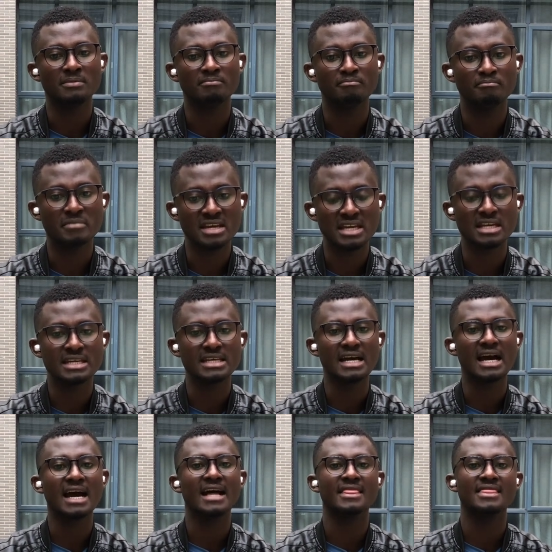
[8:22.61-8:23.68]
make their
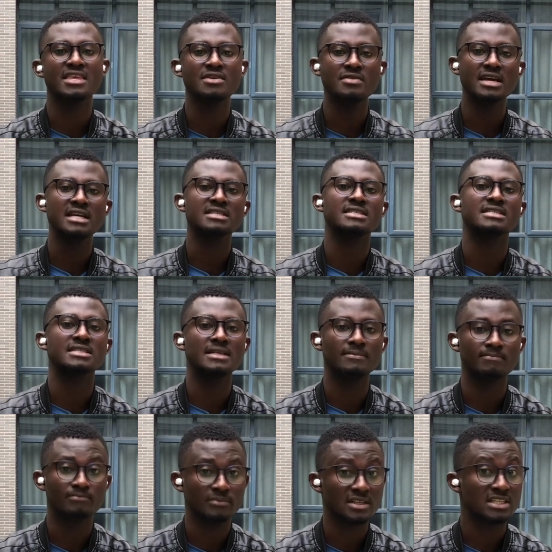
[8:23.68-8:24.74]
arterial system,
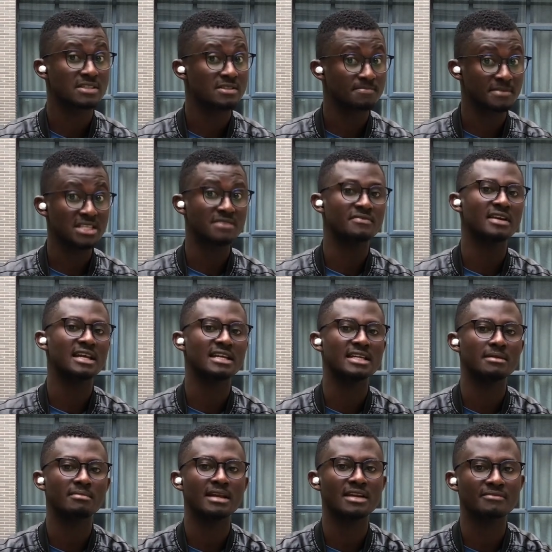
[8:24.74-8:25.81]
specifically the
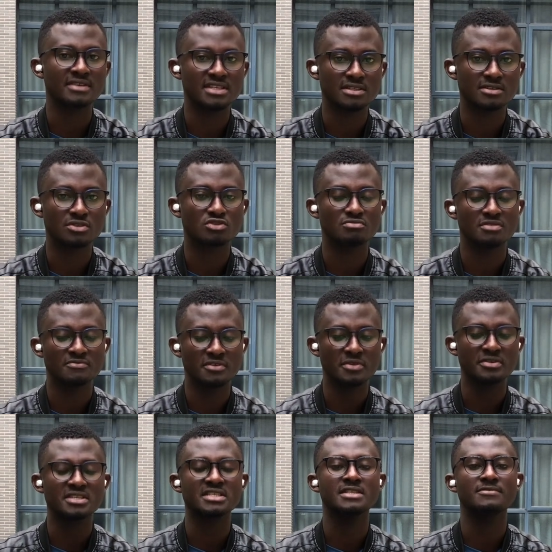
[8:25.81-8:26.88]
blood vessels, to be
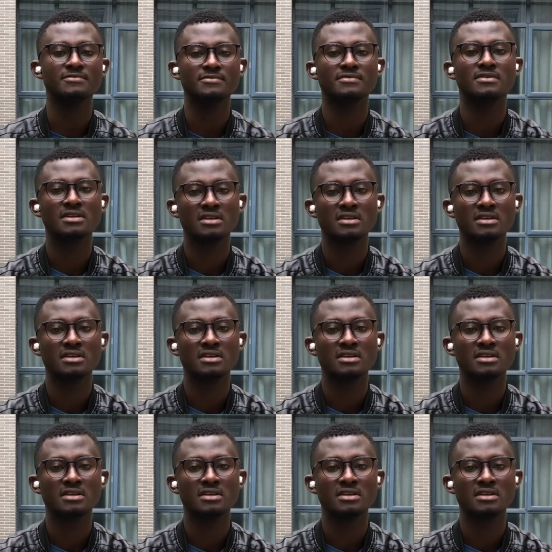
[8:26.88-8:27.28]
very stiff.